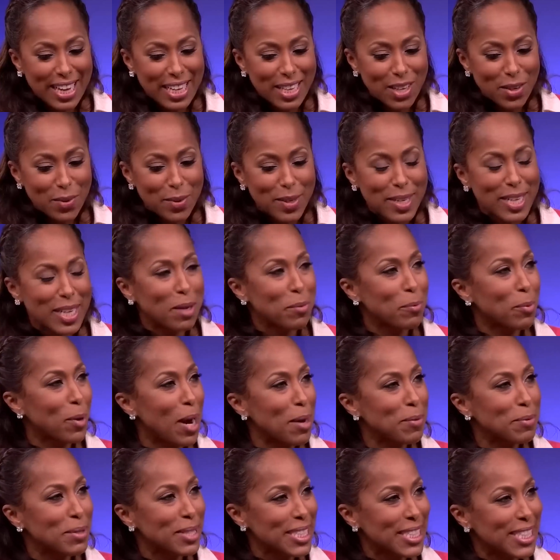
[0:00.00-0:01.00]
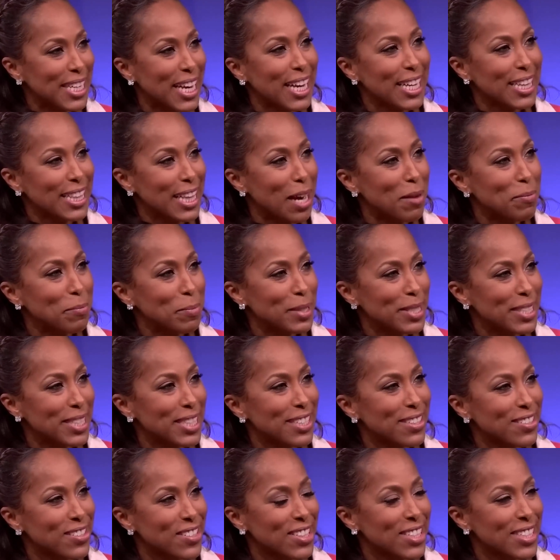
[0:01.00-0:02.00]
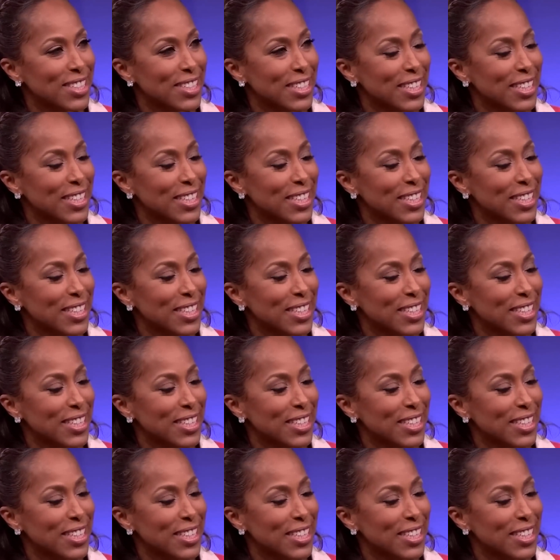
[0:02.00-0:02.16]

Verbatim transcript: on social media, the scandal